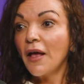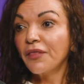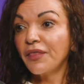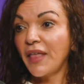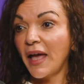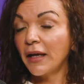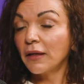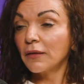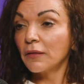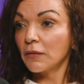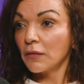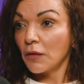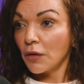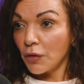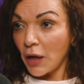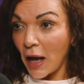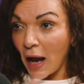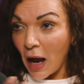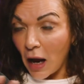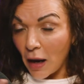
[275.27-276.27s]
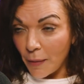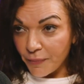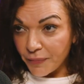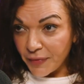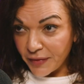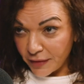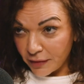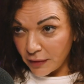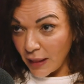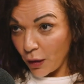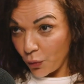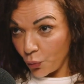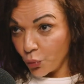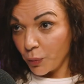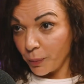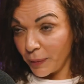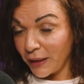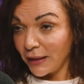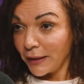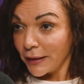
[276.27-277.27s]
that they
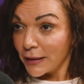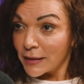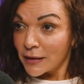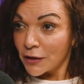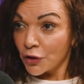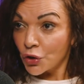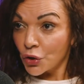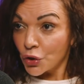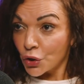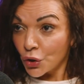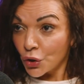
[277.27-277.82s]
would be listened